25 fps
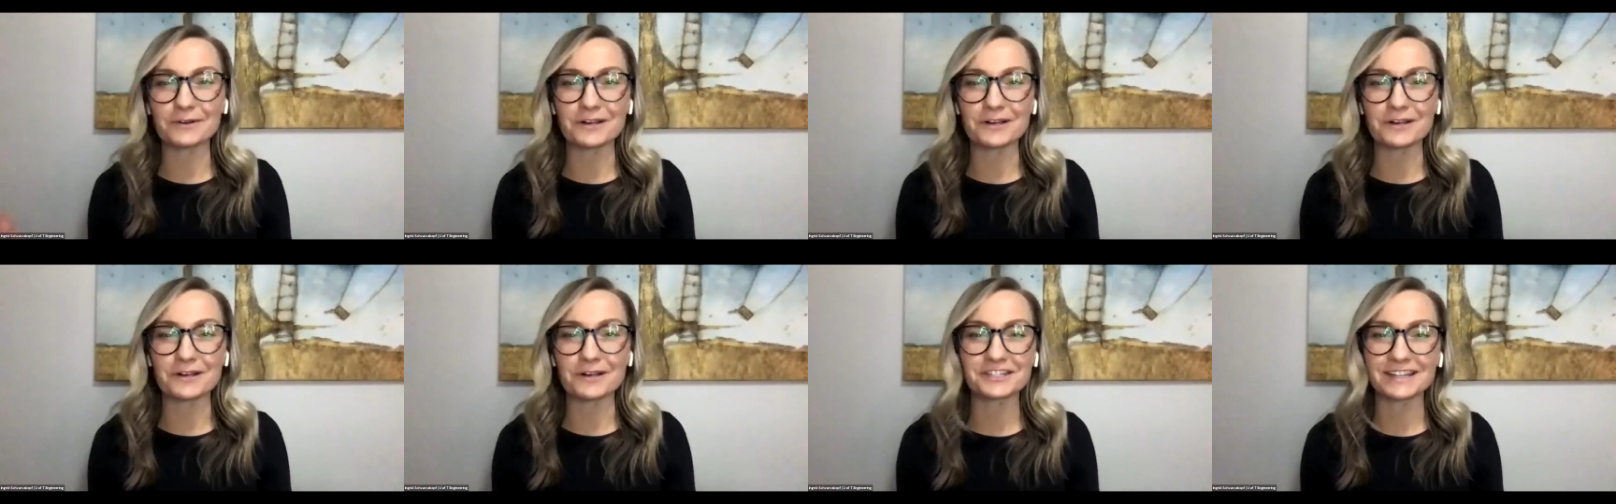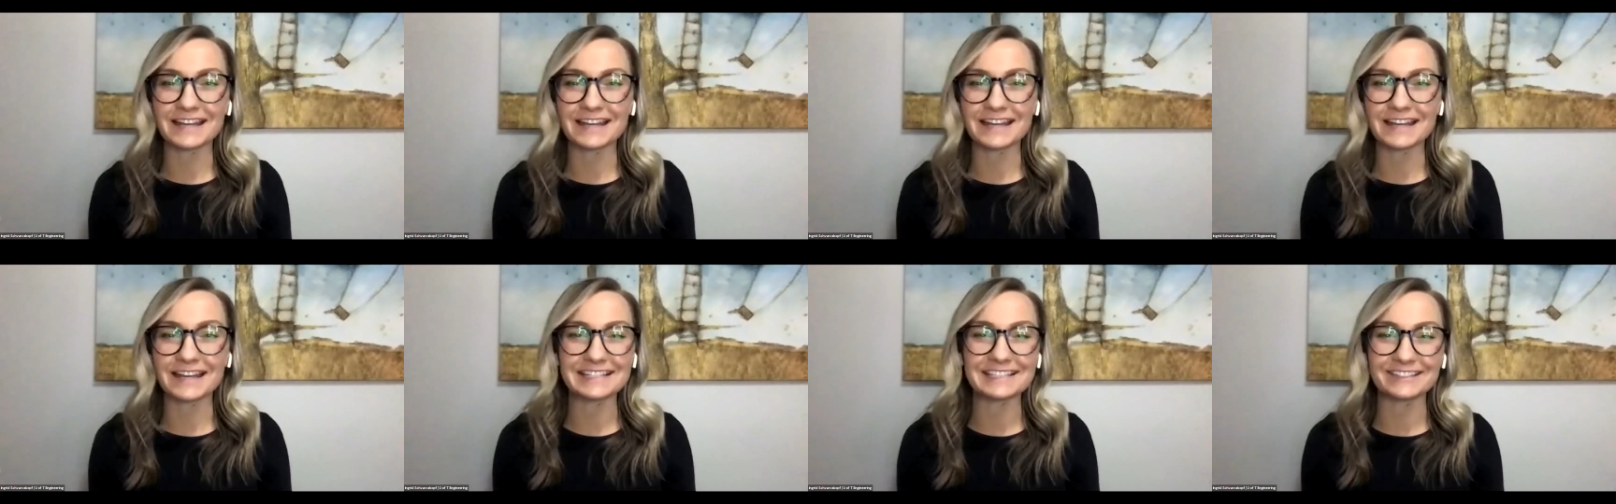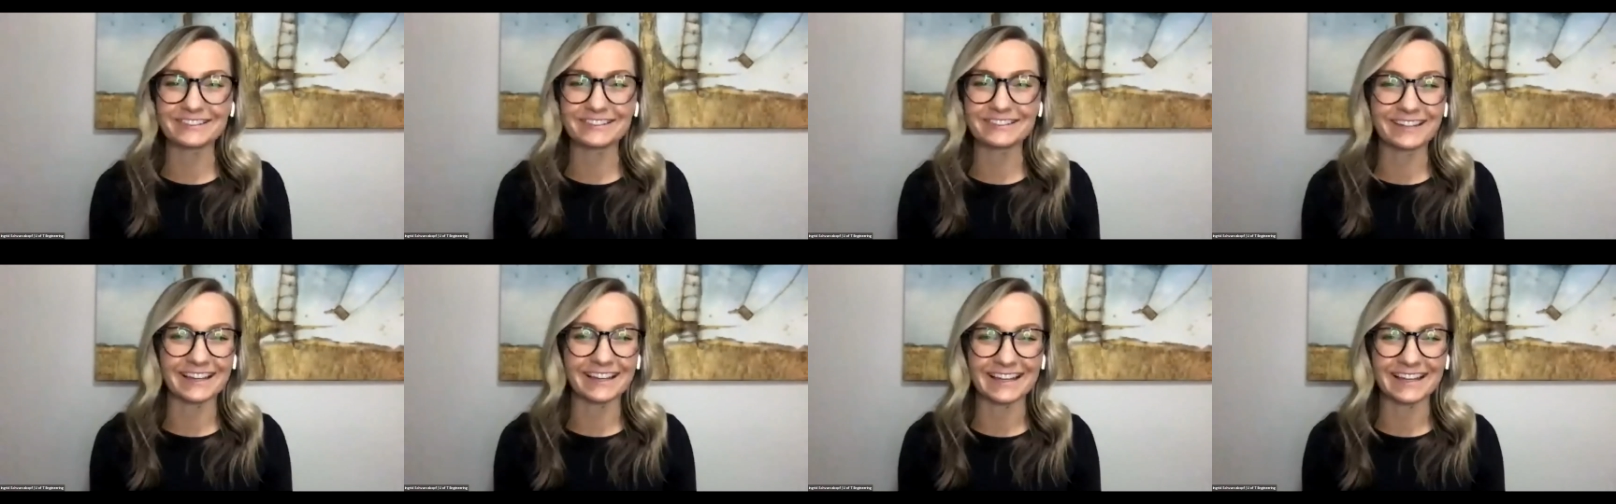that question
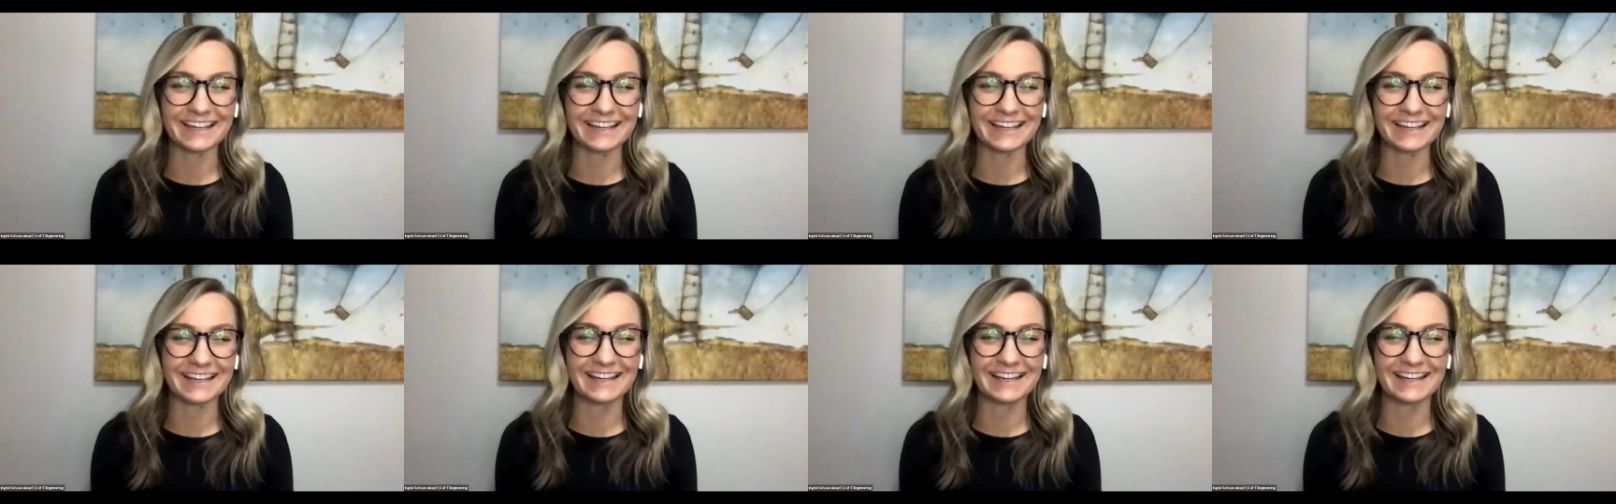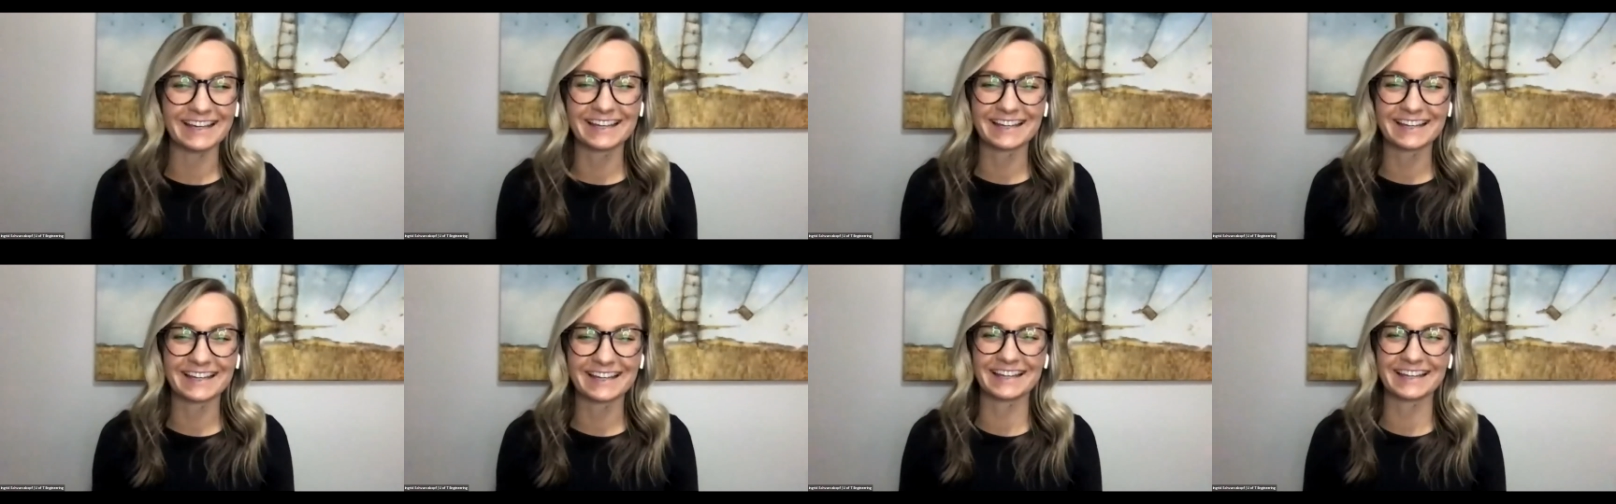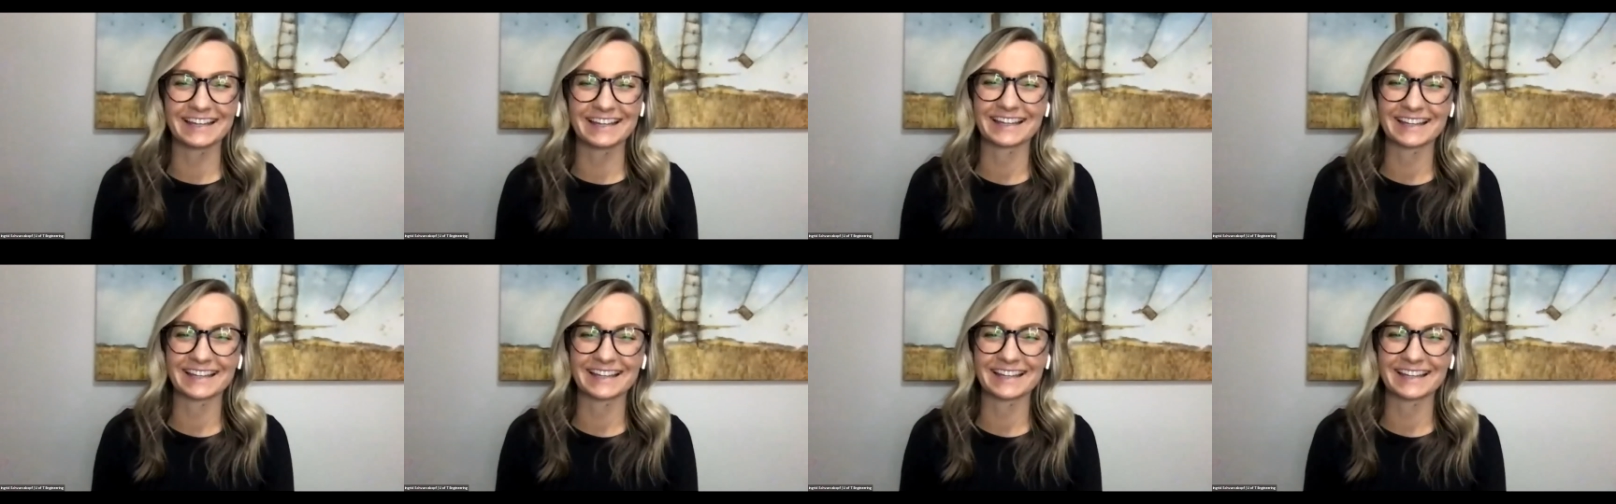as you'd like.